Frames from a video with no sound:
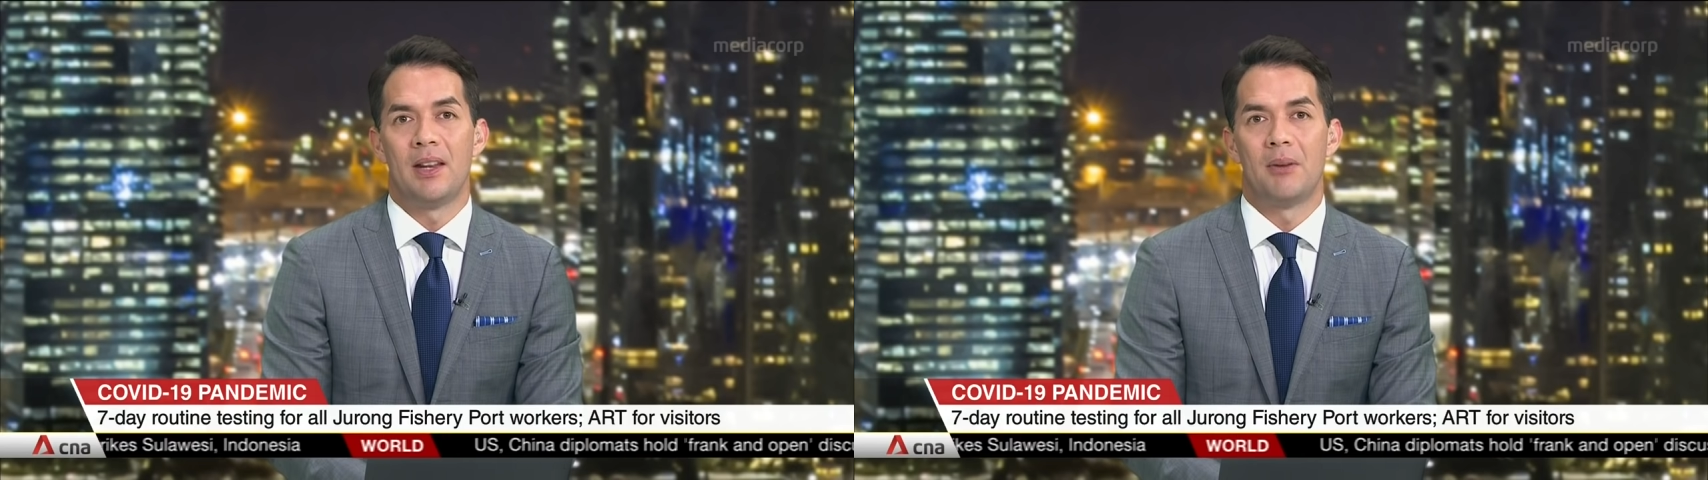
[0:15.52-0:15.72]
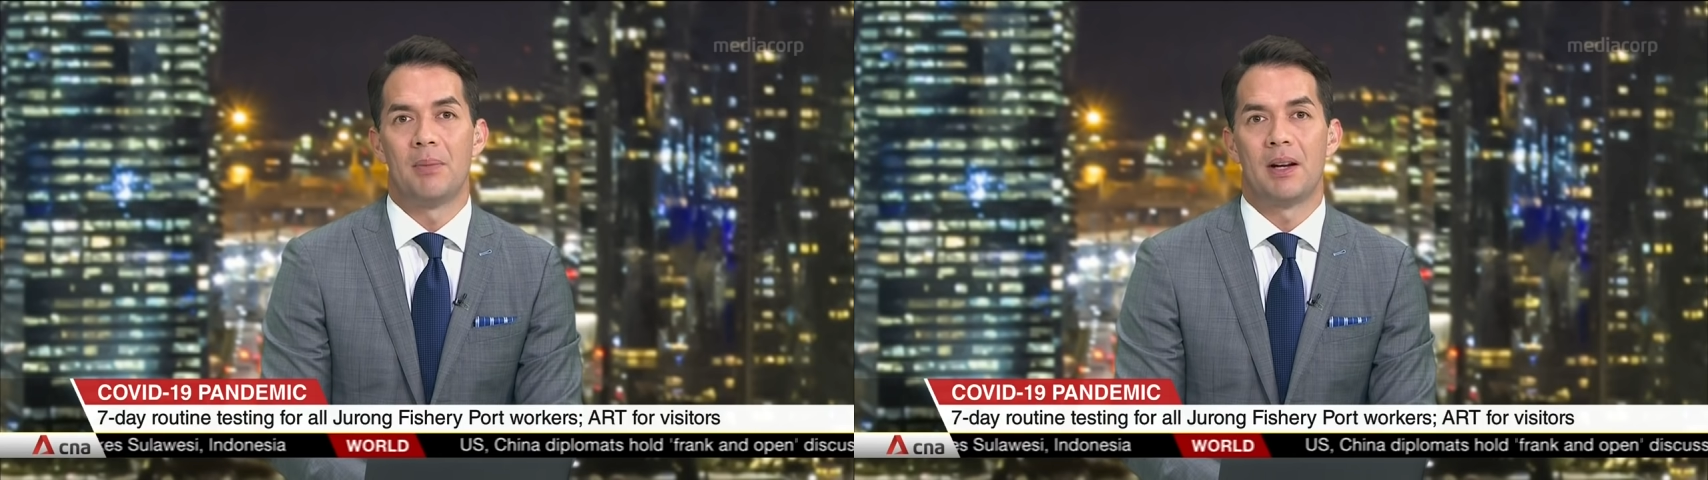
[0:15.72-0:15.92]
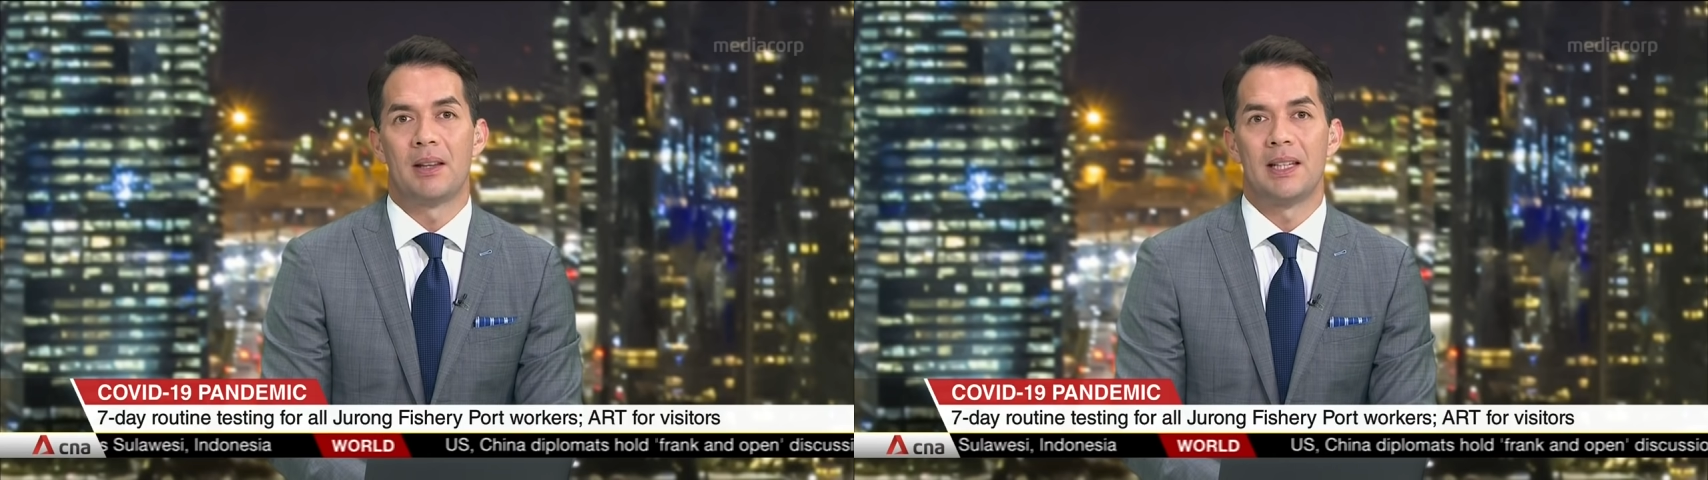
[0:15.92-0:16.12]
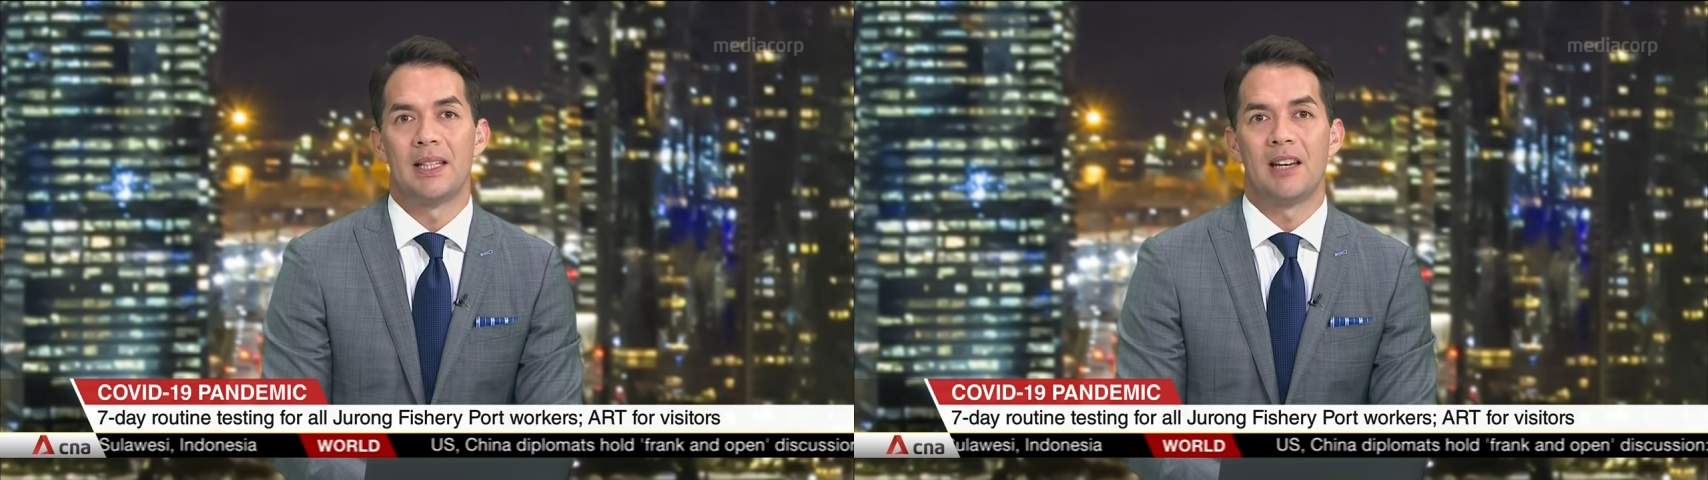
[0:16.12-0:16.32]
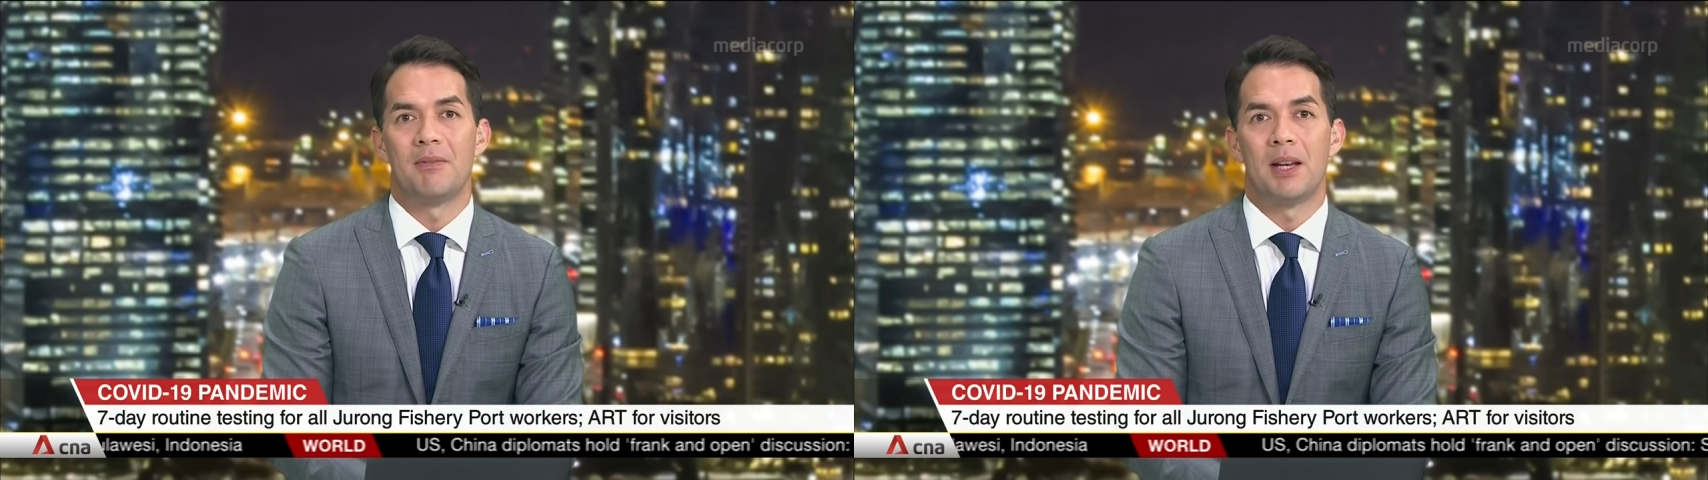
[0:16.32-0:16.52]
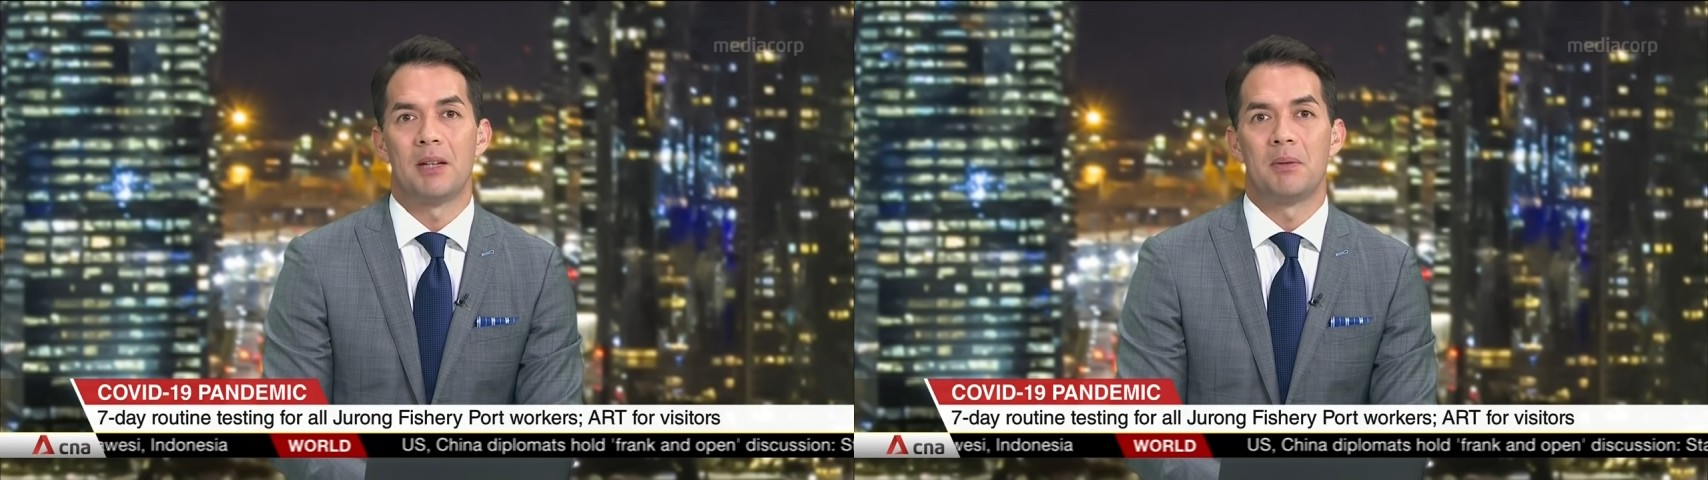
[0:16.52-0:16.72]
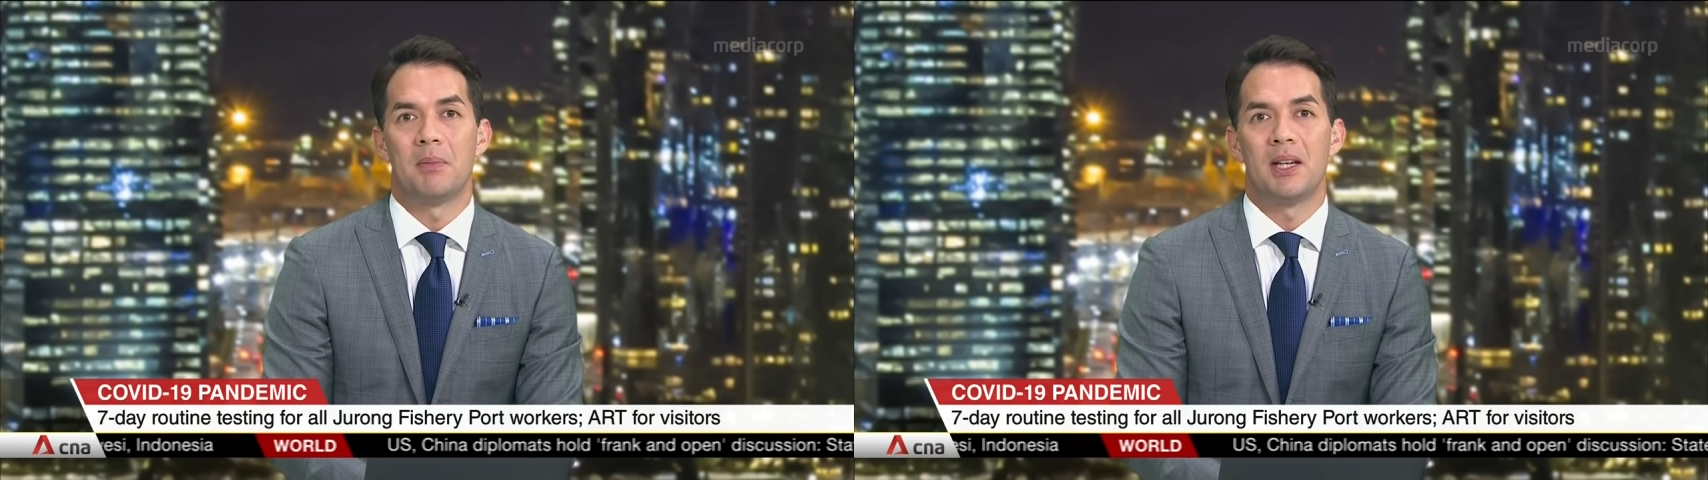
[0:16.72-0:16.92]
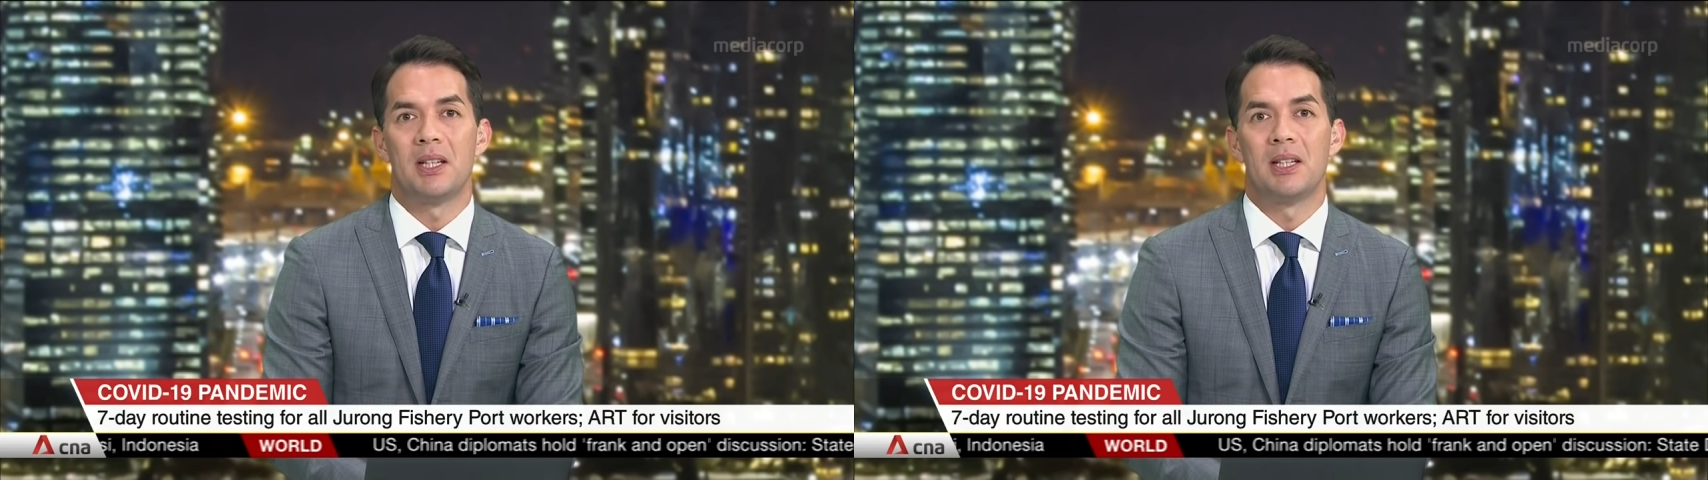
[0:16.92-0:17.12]
They're among the safe management
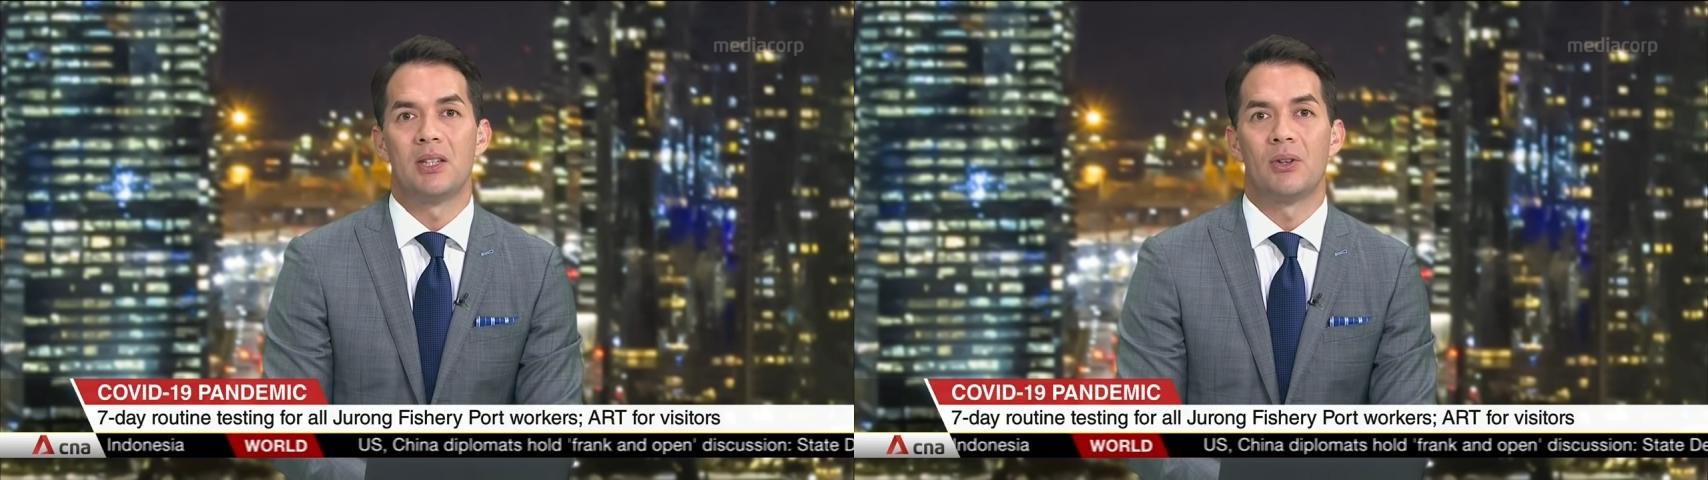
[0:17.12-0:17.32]
measures,